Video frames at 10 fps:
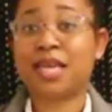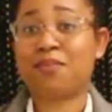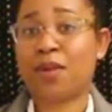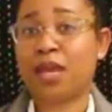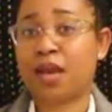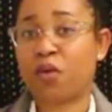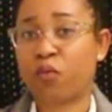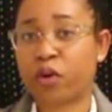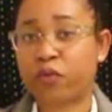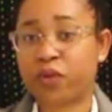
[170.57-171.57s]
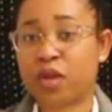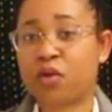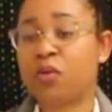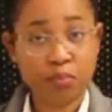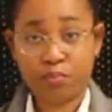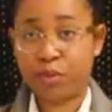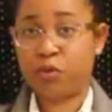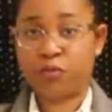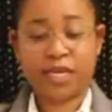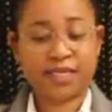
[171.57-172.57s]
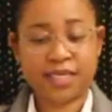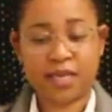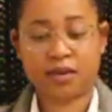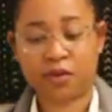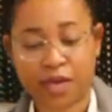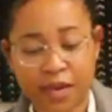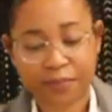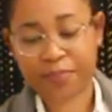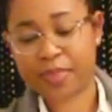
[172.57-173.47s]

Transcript: it may not work for you. Boom, that's it. Okay.